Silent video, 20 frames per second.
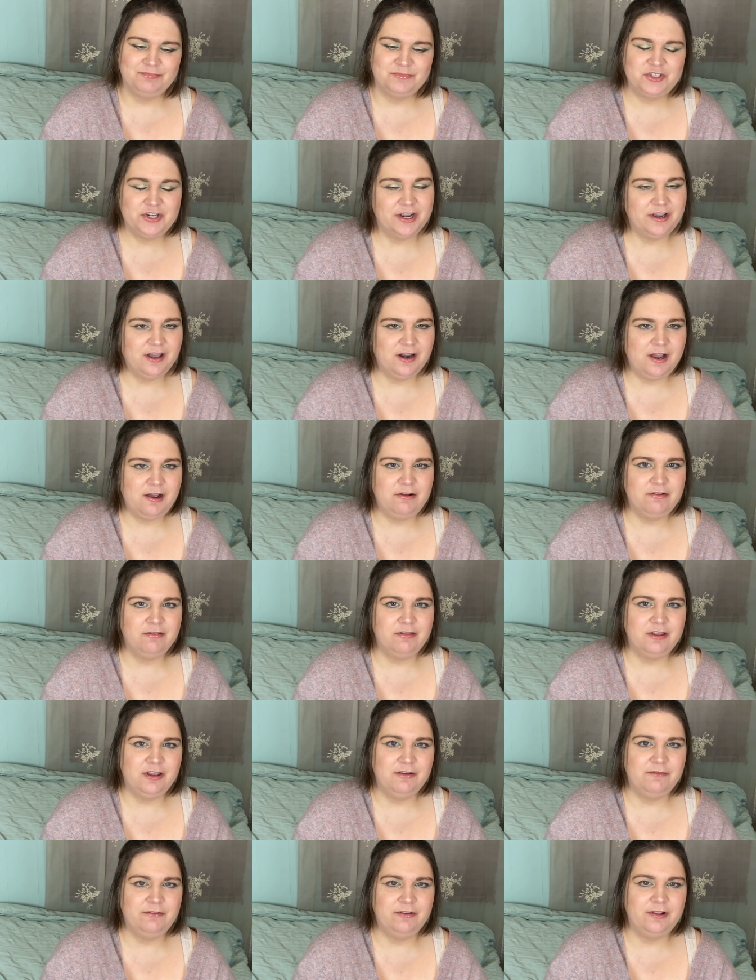check it out and see
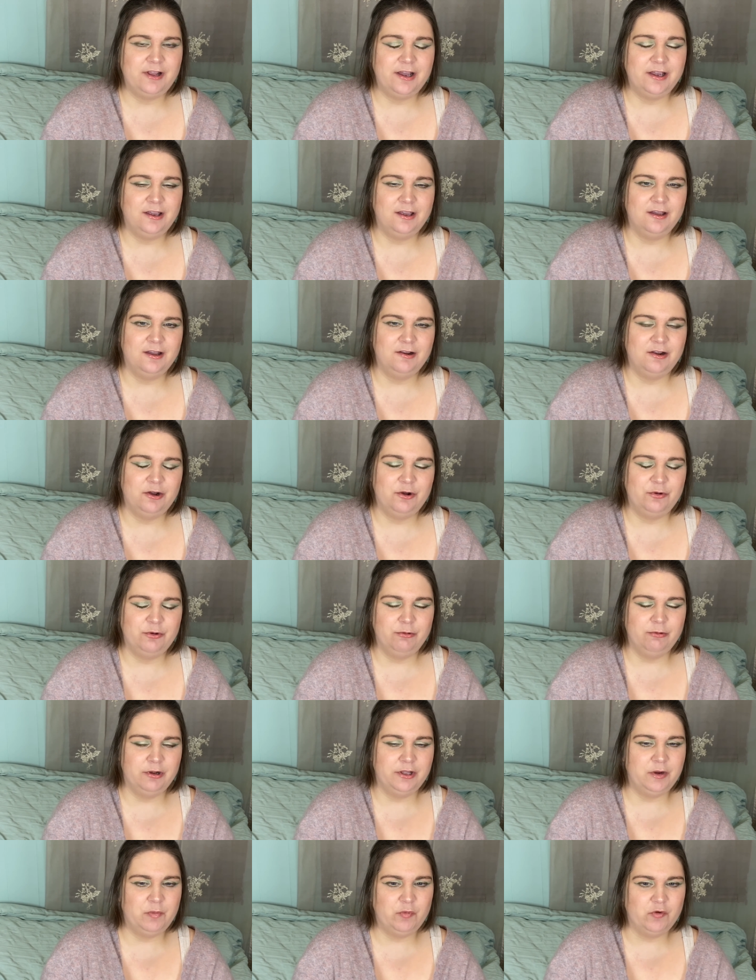if you like it. I would
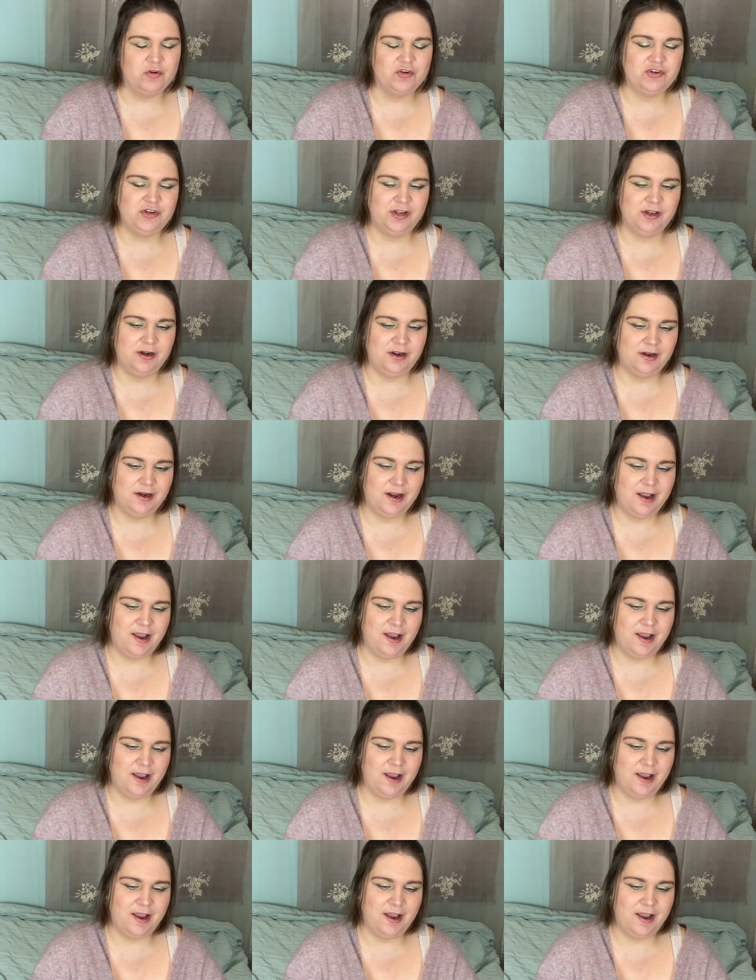really appreciate it.